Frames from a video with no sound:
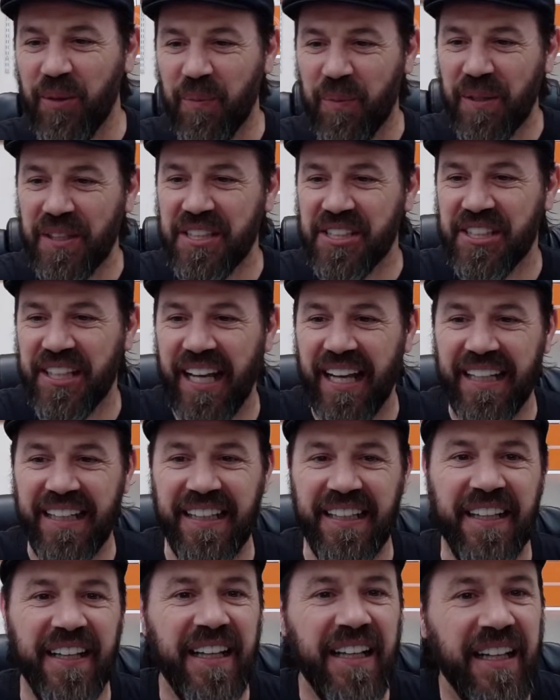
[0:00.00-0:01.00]
Appreciate
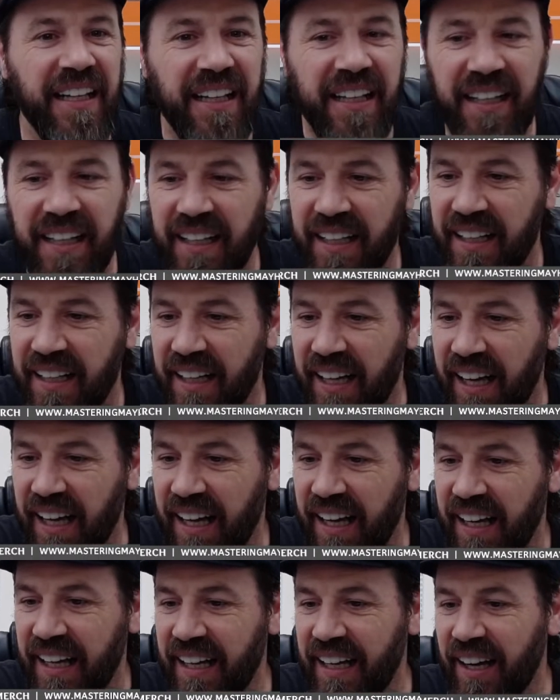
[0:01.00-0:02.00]
it.
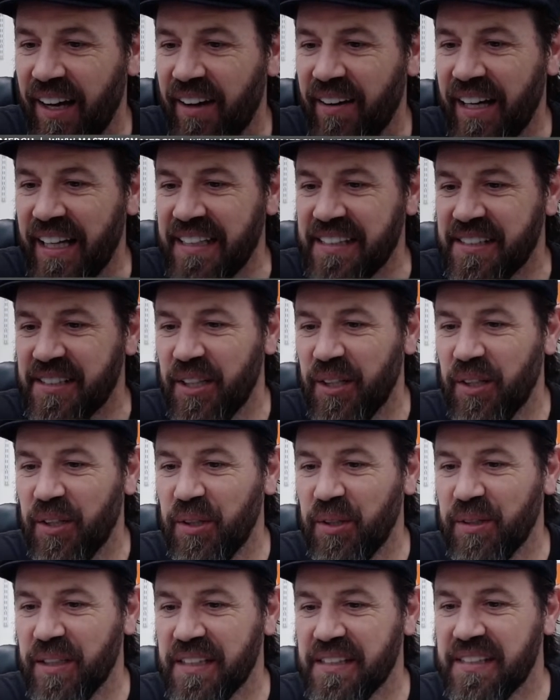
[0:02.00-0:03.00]
Uh, all right,
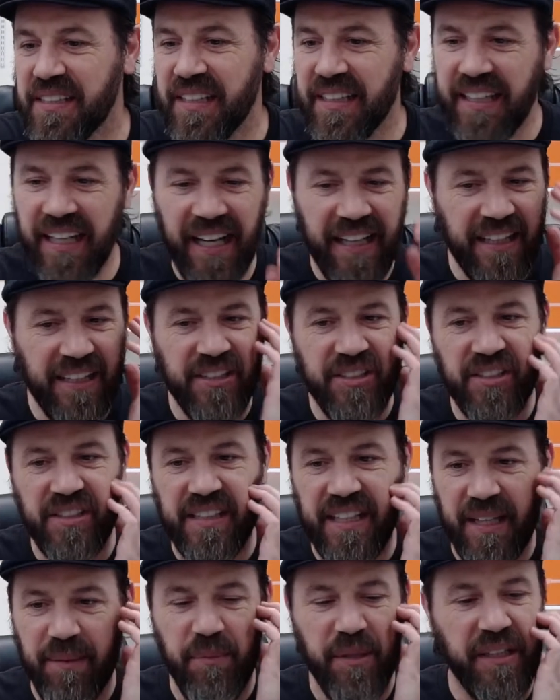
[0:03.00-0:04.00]
so let's see, Kylie. Just
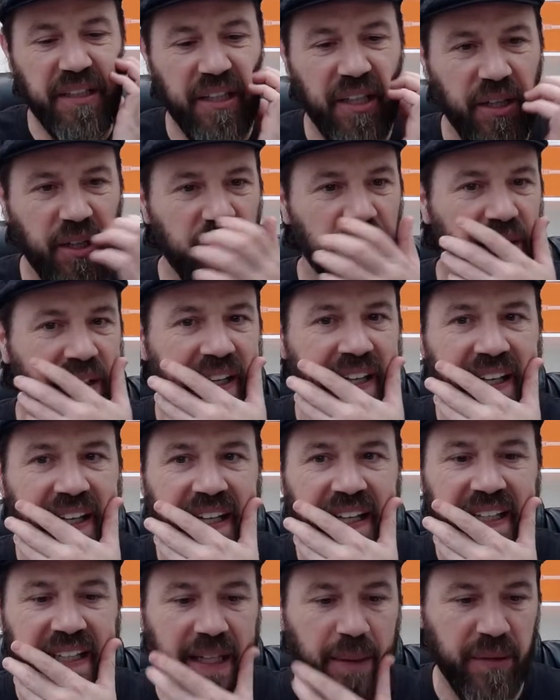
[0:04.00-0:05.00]
let me know,
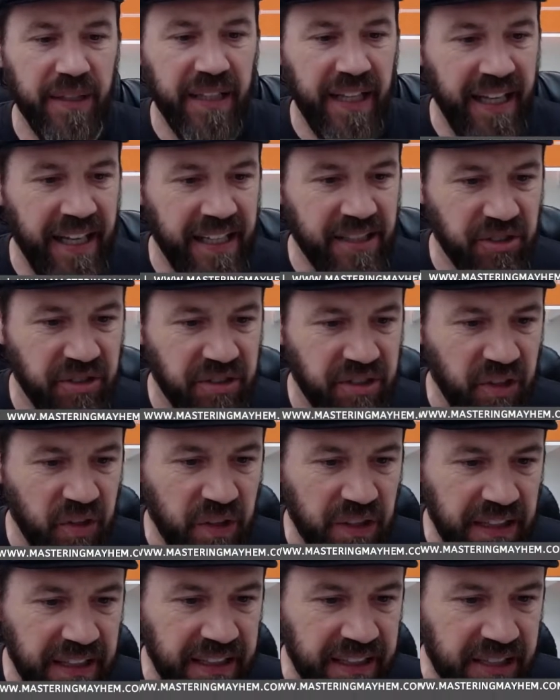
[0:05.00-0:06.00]
and I'm gonna add you to
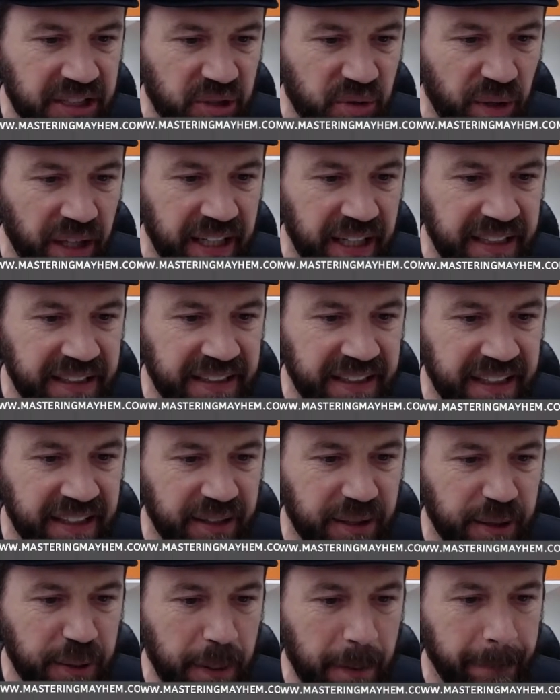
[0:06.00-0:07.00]
the list right
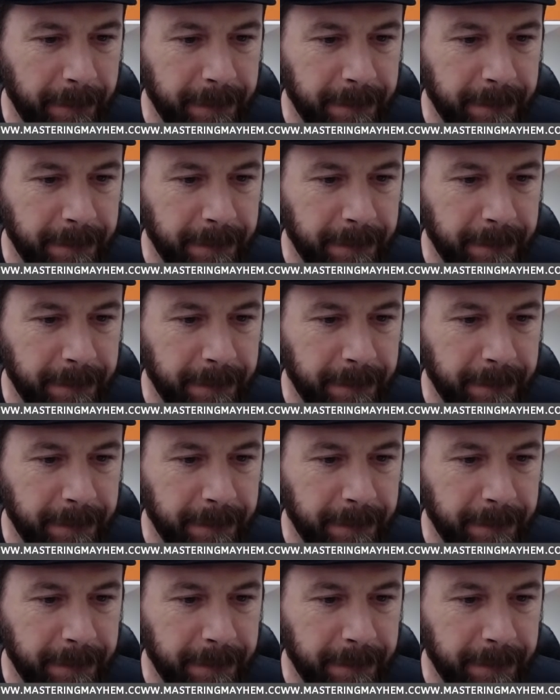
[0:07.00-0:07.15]
now.